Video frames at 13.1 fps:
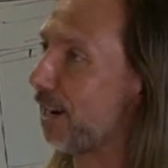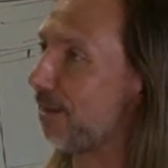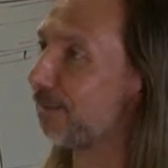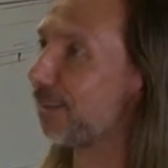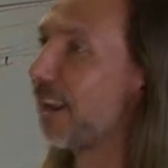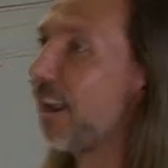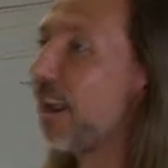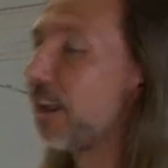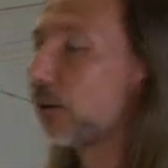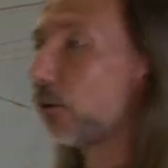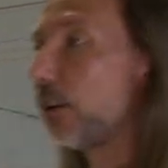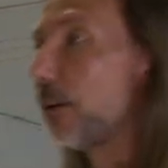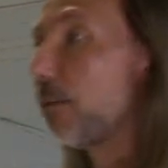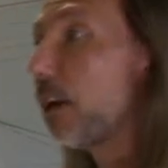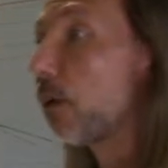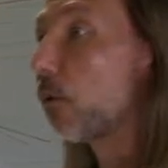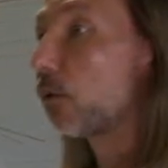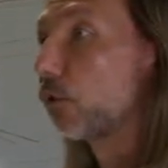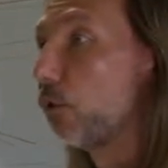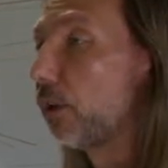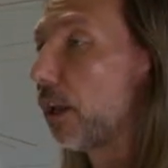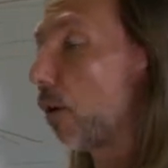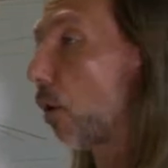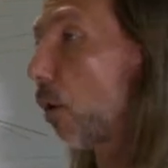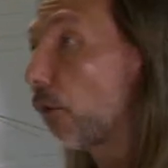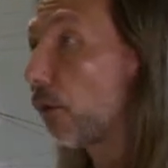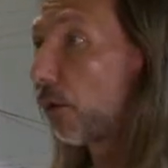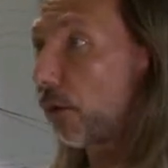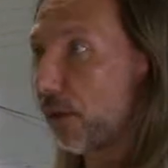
games. So the Amiga was good at other